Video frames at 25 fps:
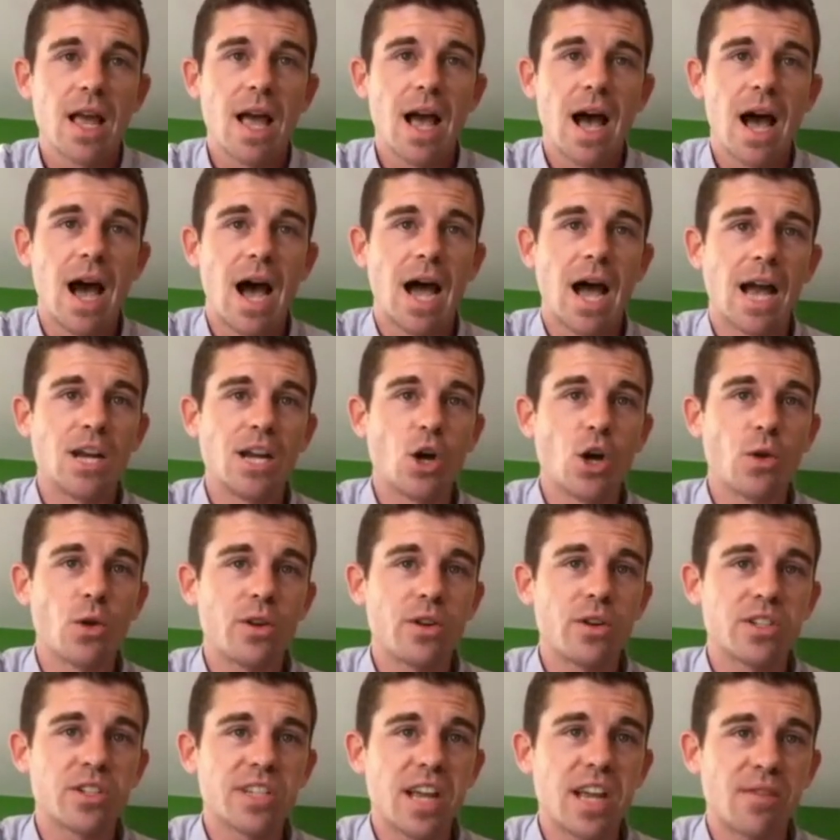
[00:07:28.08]
I know
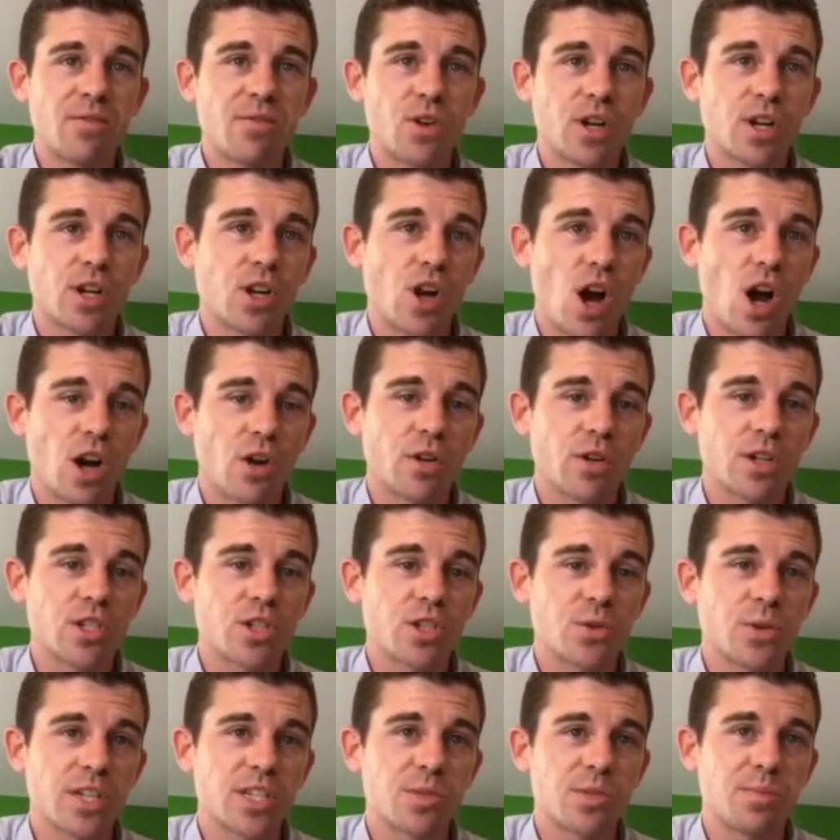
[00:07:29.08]
there is an effort in Congress
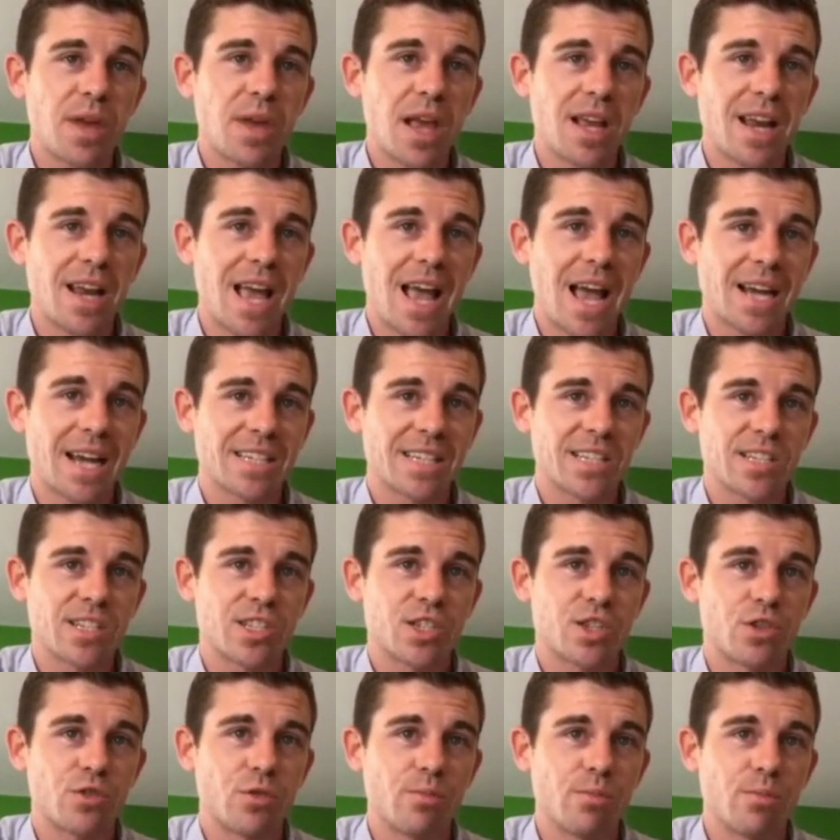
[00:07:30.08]
to expand access
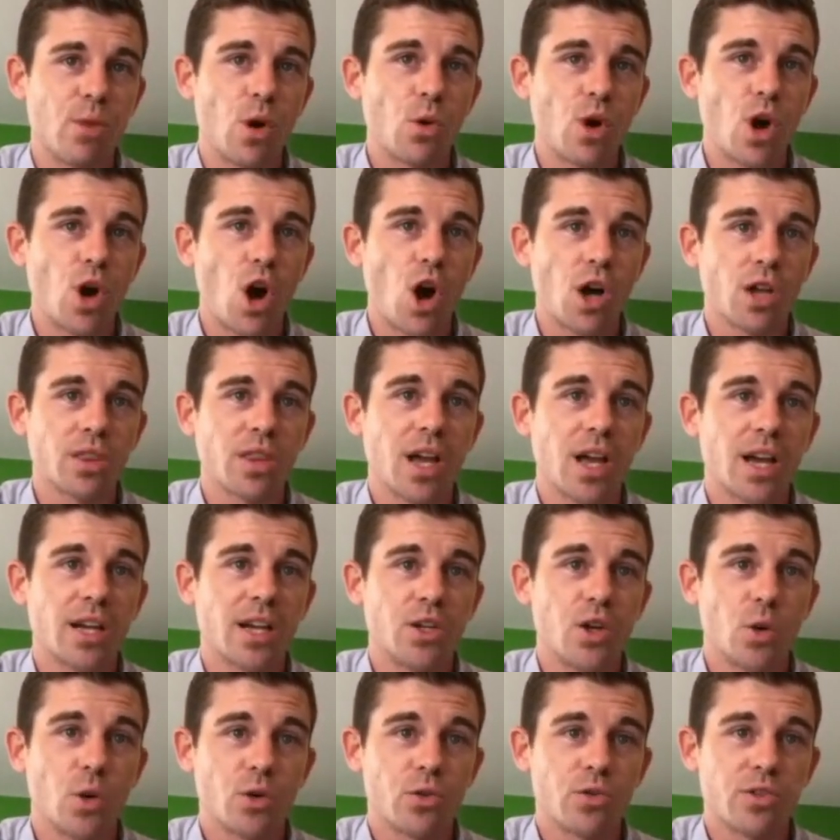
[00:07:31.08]
to remote
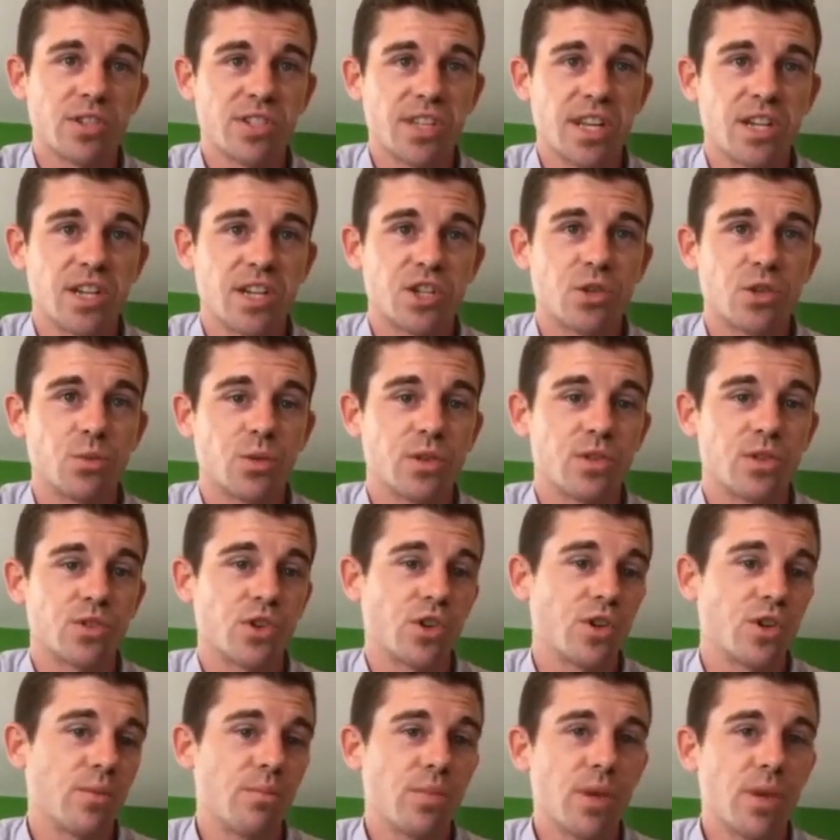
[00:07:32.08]
online notarization with
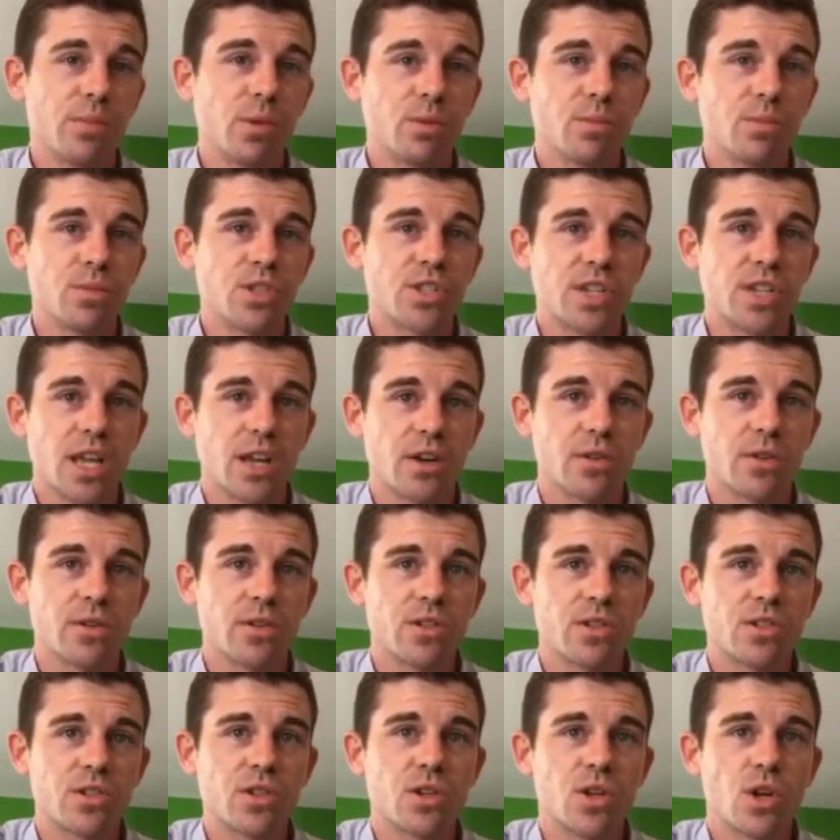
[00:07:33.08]
certain minimum
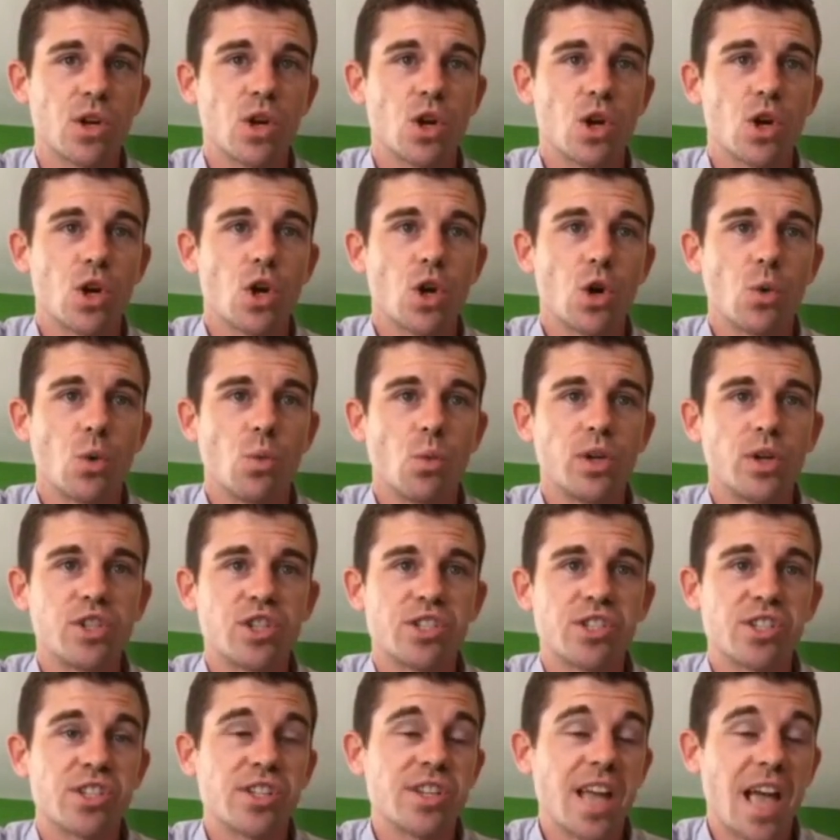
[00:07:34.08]
standards, which
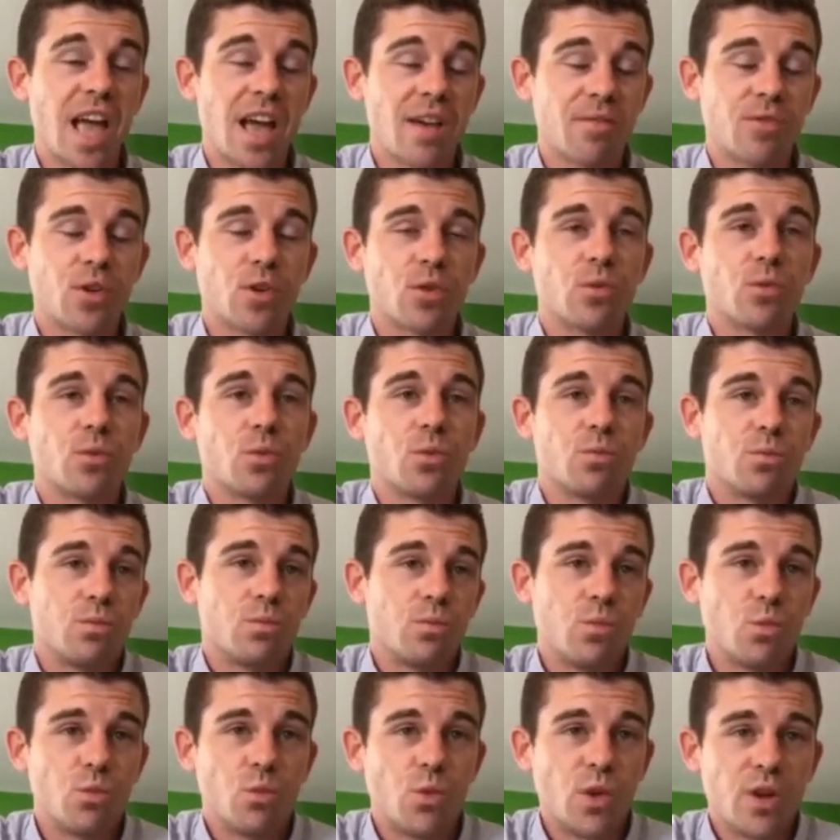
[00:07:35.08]
is an effort
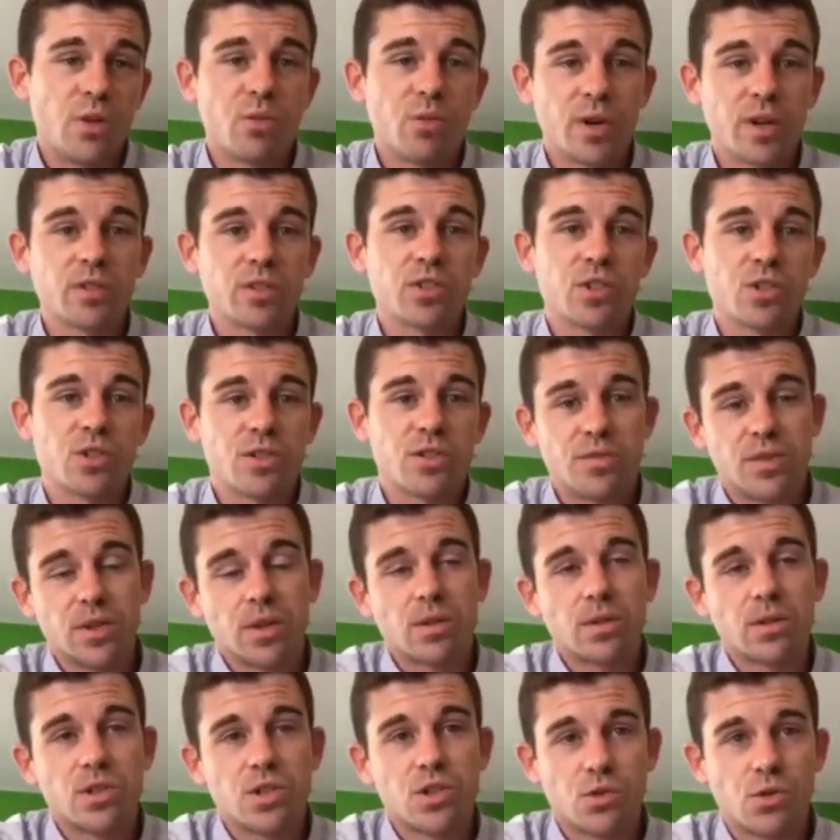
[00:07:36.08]
we realtors
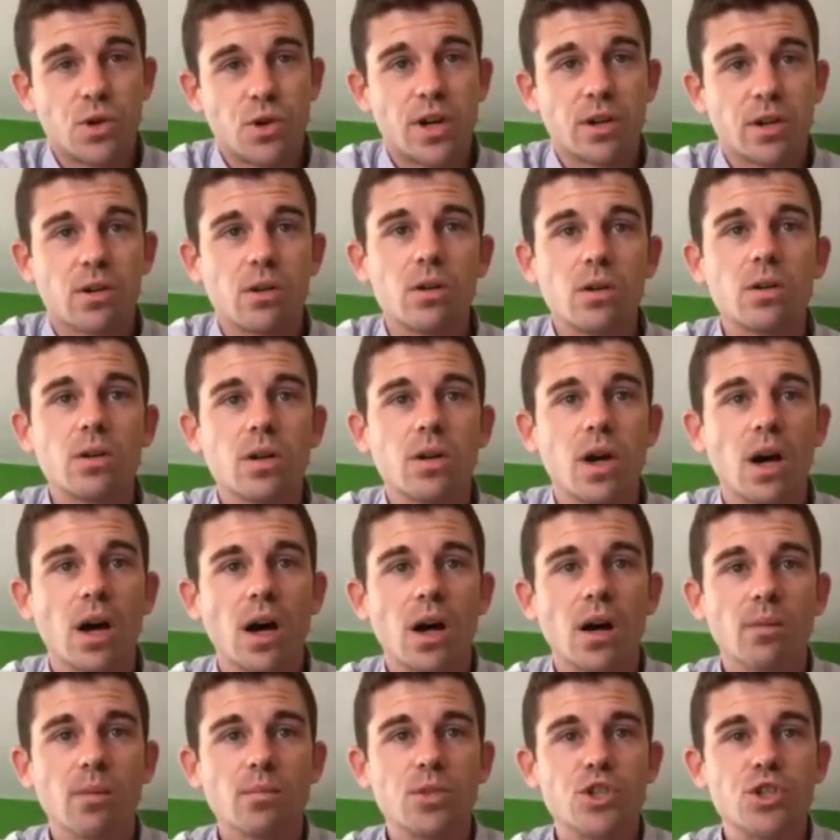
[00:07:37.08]
feel is critical.
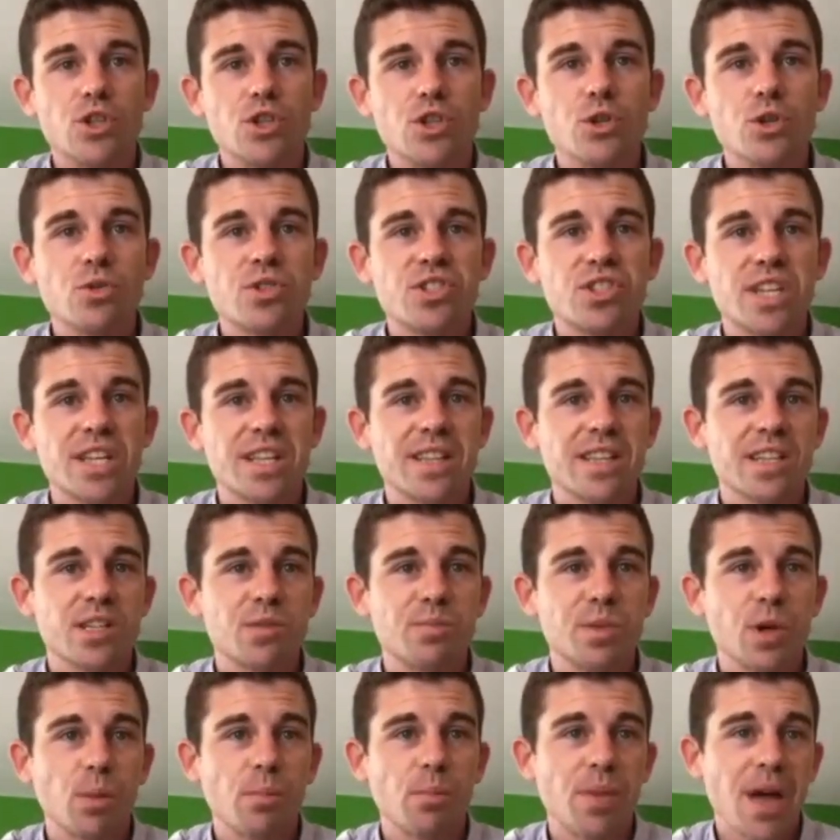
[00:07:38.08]
Do you see this
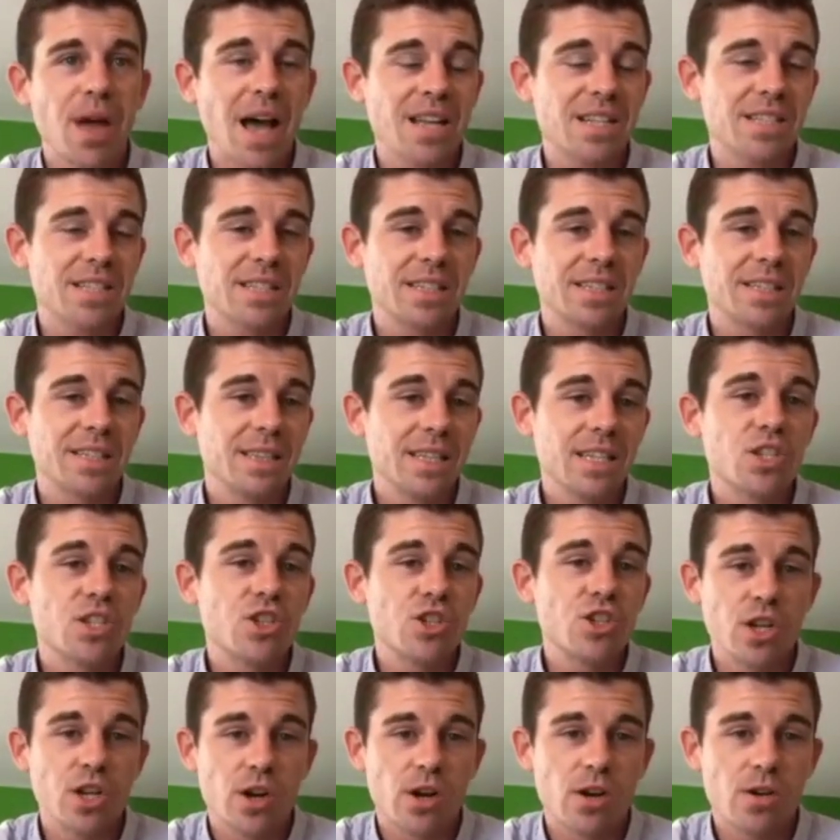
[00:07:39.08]
bill passing this year?